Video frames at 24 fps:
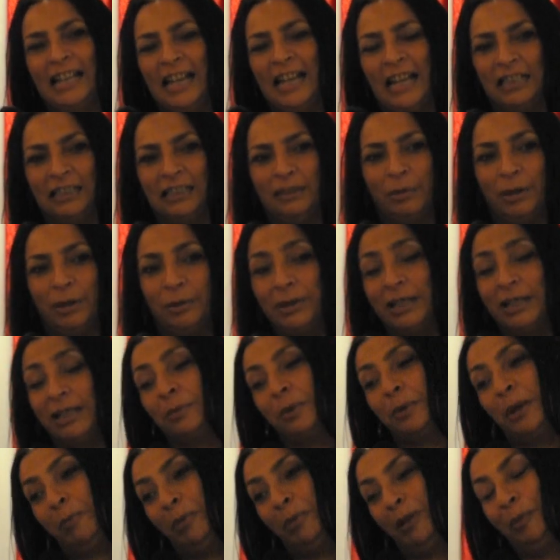Yeah, exactly. But we
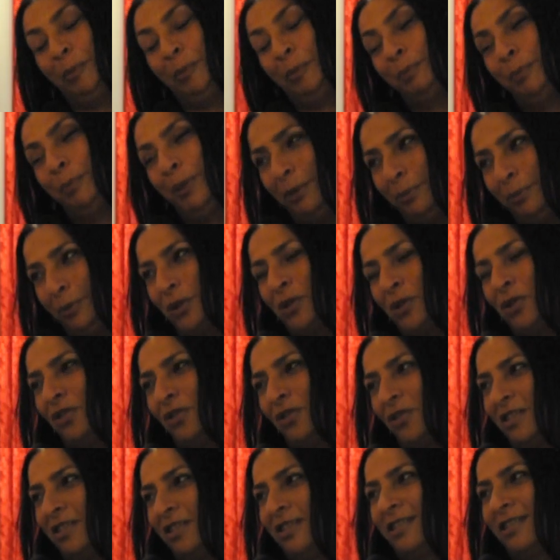did win People's
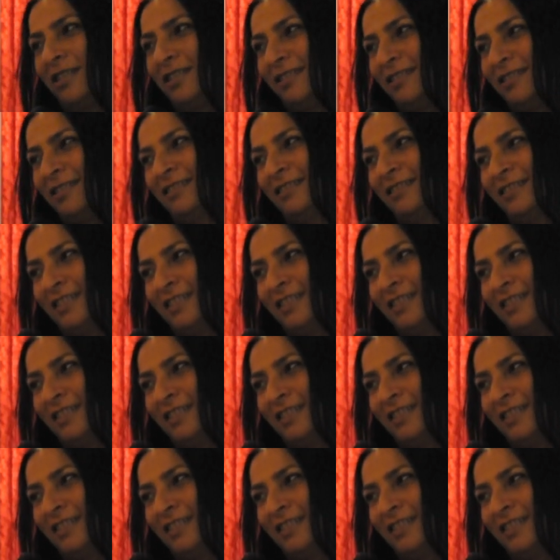Choice.